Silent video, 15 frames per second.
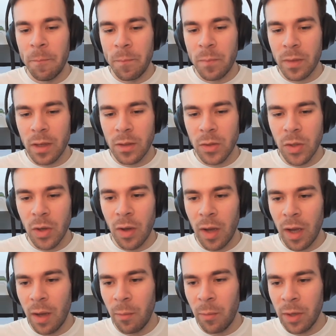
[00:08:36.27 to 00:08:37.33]
So
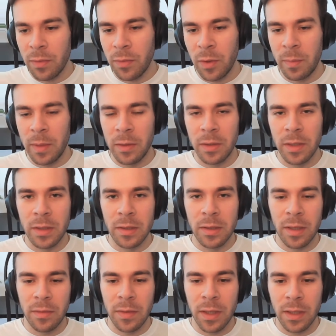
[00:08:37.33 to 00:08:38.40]
what I thought about this, I
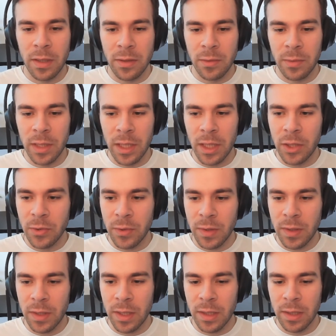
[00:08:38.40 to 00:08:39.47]
think is really
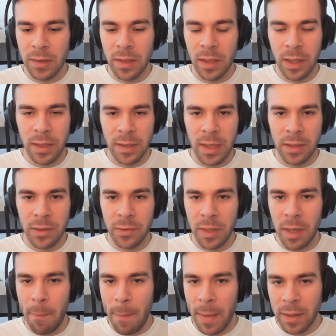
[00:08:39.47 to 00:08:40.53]
interesting. The Zilliqa is entering the
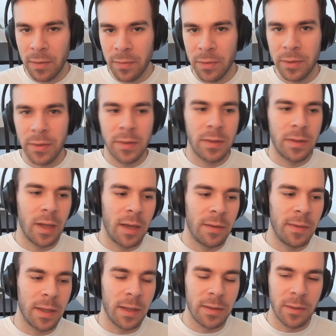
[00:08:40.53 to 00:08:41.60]
metaverse. I
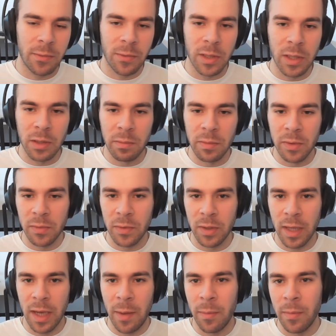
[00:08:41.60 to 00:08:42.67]
think is a really good move for
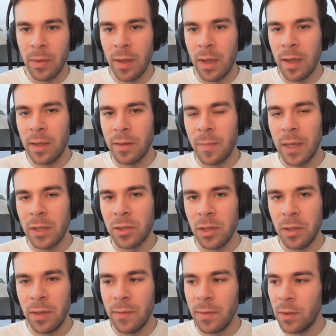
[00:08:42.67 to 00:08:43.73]
them, especially
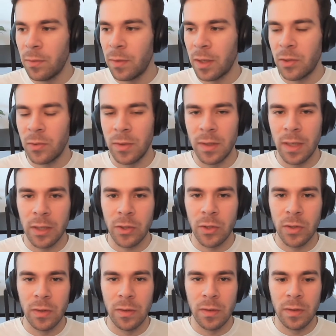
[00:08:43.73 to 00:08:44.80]
given the fast
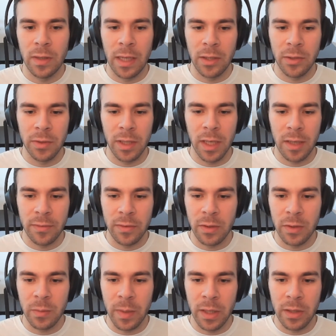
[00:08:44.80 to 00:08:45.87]
transactions entering the NFT
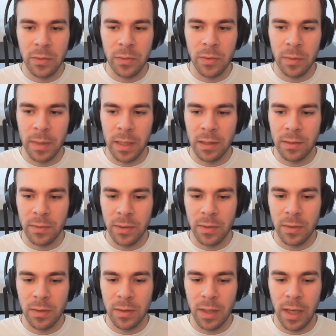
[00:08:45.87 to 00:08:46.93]
space through the
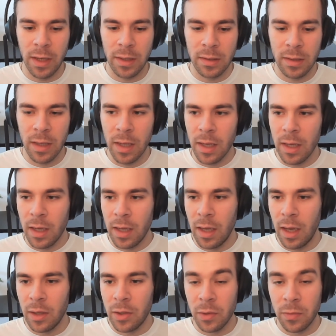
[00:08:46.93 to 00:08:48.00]
metaverse. It's
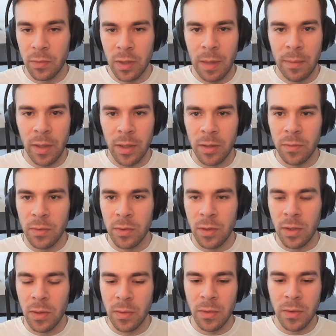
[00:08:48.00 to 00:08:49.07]
good for them and good for the
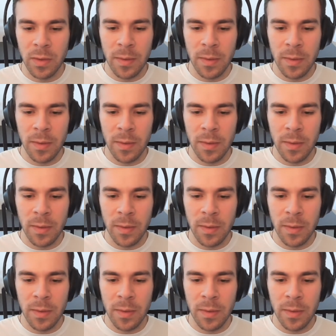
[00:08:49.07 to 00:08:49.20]
users.